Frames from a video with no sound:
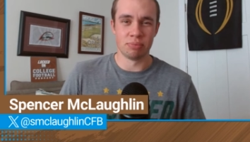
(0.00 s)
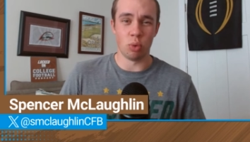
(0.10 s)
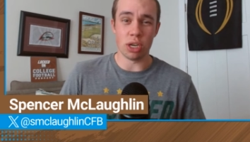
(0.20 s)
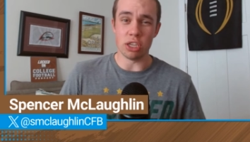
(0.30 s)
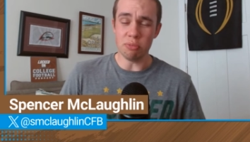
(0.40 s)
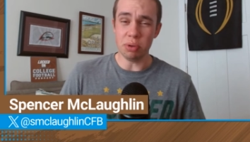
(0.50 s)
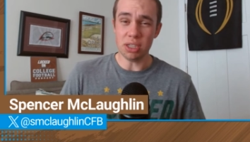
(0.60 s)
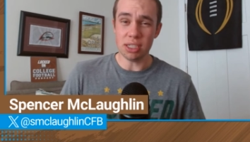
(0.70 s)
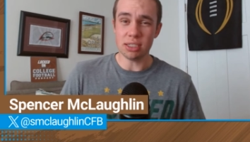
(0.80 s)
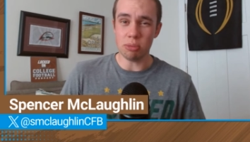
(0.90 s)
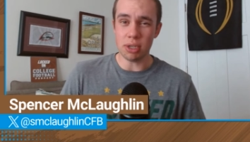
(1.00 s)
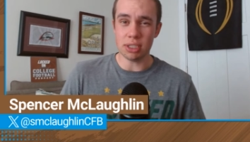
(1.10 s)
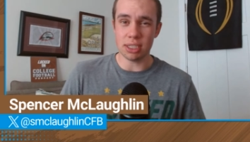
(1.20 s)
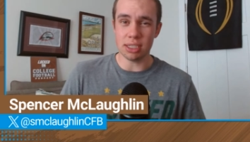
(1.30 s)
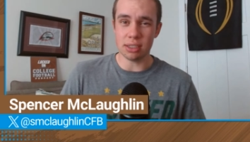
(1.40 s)
when you've put this
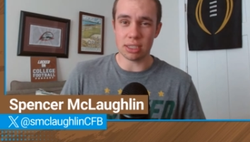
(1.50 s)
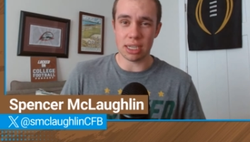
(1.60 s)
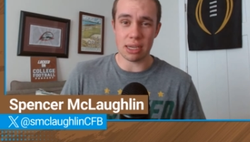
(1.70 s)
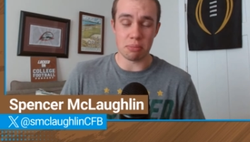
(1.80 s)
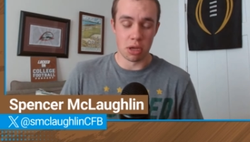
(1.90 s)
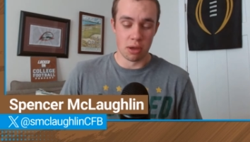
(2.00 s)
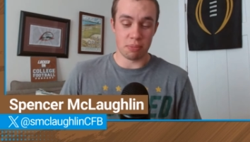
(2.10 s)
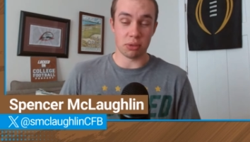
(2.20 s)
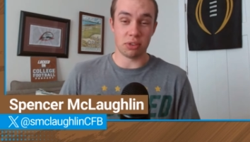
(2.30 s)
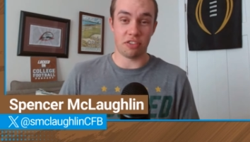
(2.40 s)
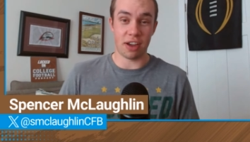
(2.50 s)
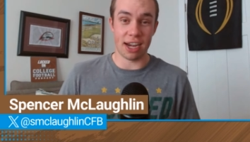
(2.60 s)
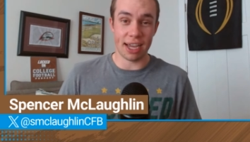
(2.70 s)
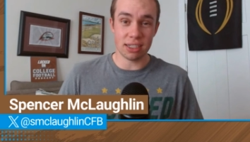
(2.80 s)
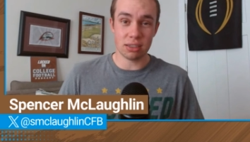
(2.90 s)
much into the team, both
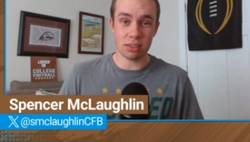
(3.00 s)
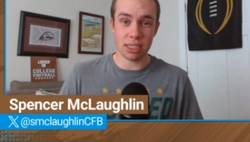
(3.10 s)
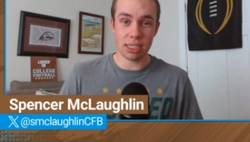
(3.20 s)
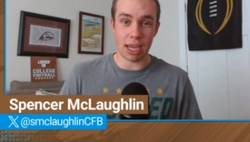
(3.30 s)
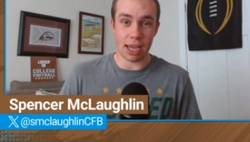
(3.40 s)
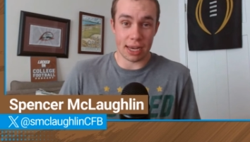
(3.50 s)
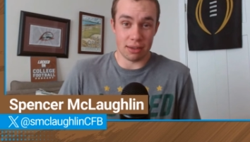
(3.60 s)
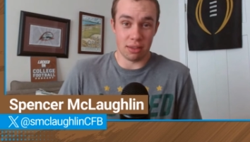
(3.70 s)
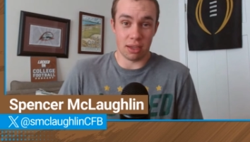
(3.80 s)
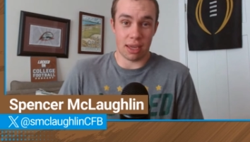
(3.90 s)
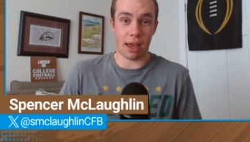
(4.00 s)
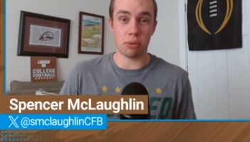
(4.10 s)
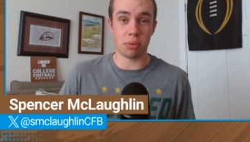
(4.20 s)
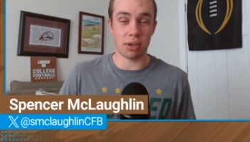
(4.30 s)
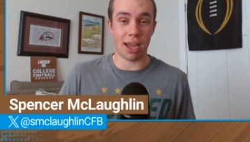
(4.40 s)
financially and the
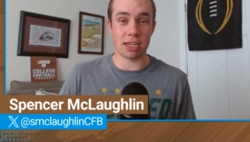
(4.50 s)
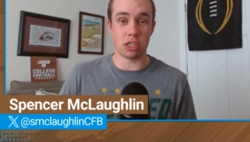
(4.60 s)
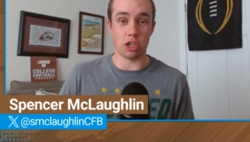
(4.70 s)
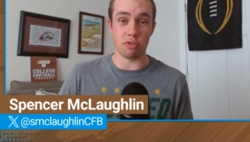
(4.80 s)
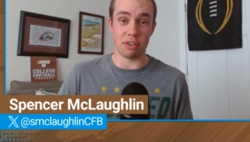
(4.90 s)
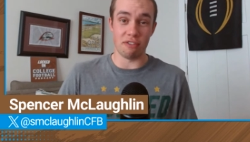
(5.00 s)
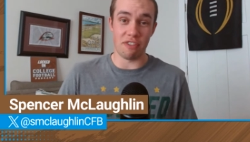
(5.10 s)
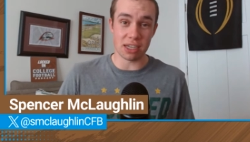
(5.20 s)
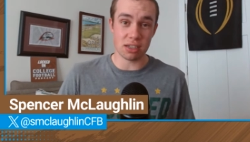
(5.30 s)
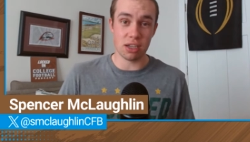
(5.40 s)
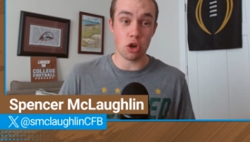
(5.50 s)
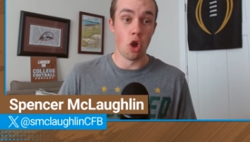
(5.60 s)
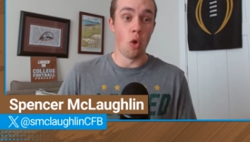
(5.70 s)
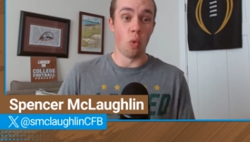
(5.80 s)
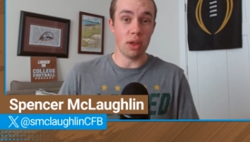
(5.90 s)
caliber of guys that you've invested
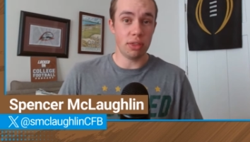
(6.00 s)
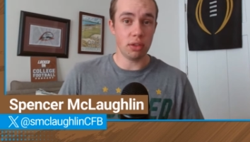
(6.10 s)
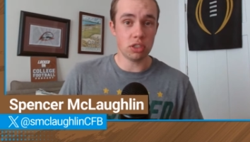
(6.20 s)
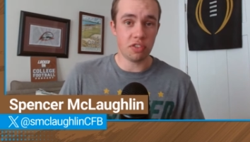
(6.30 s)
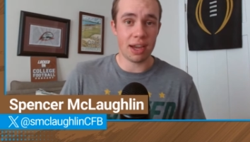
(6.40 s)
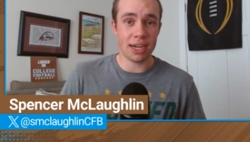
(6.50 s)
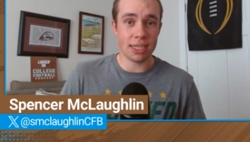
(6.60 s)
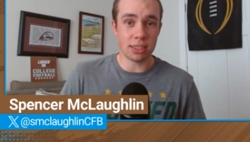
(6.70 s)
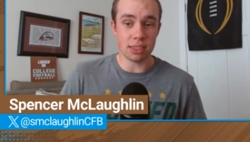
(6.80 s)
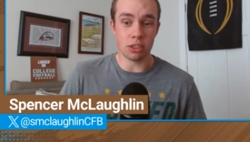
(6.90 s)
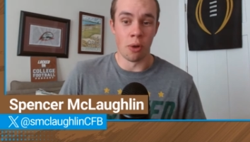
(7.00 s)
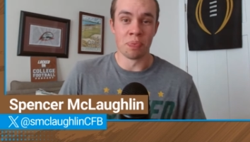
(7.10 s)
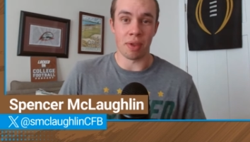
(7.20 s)
with those finances,